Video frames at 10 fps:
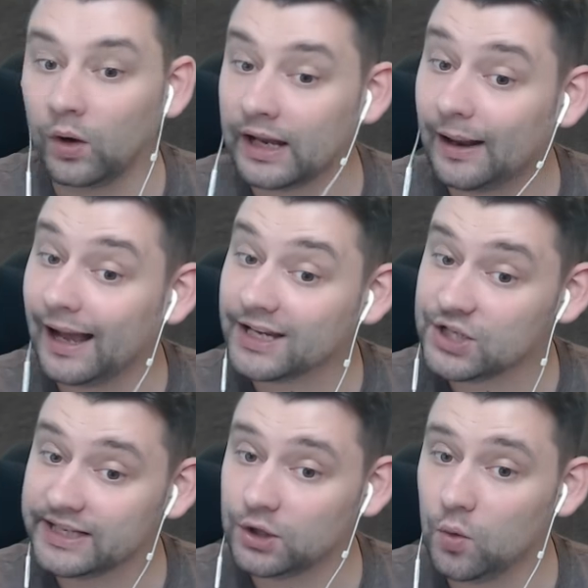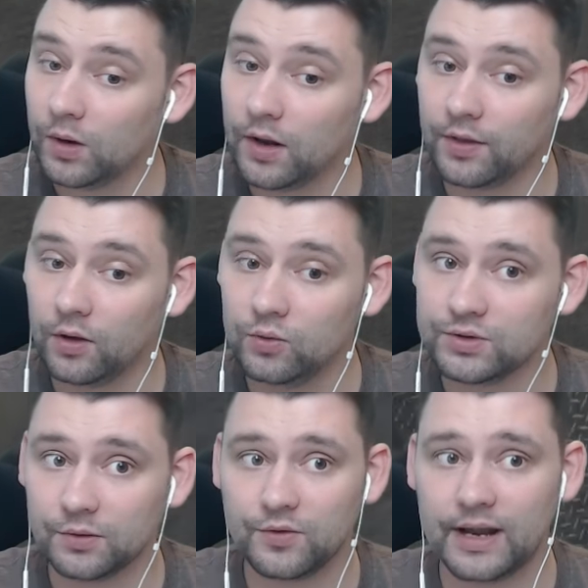Oh, I could actually do one of
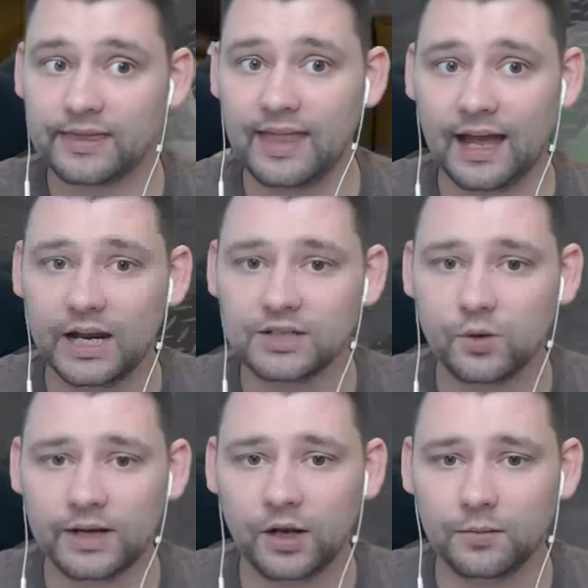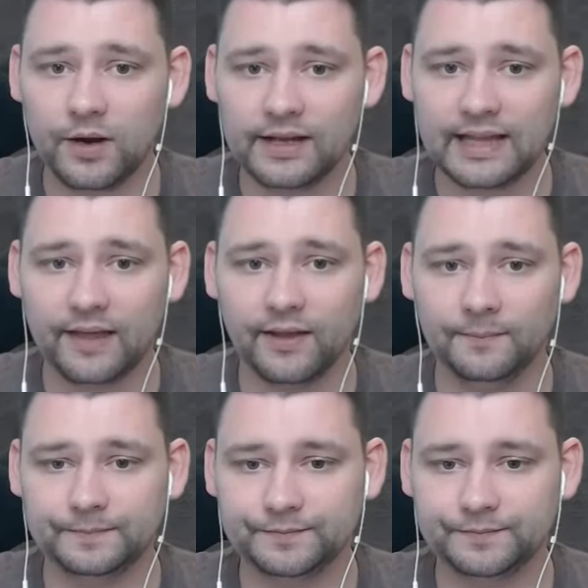those. Upgrade that. Let's quickly upgrade that then.